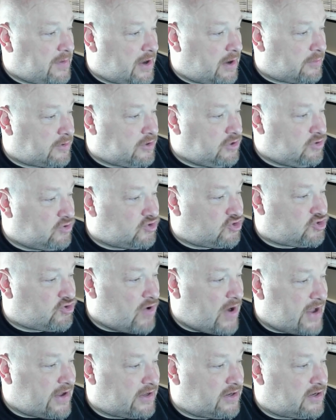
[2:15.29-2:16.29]
I'm going to use
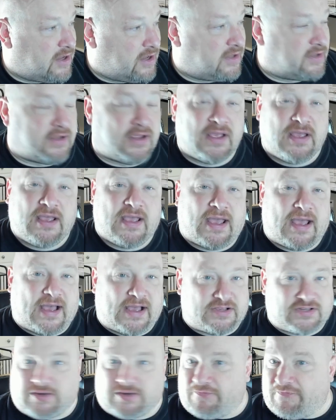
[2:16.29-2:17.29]
Dragon Hunt
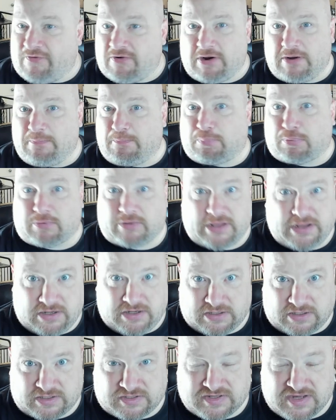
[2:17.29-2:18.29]
as a very blatant
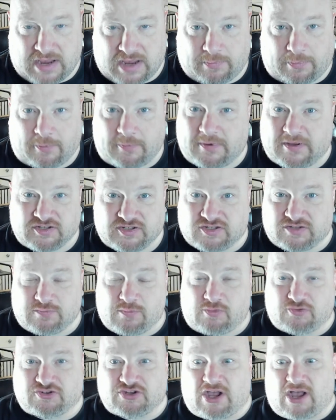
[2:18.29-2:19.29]
example because it's the
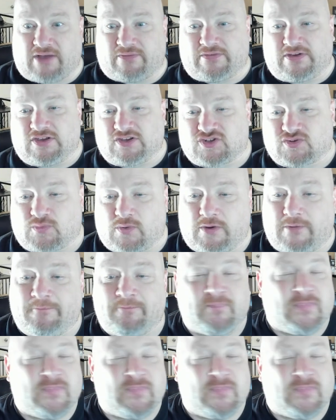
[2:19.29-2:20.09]
most obvious one.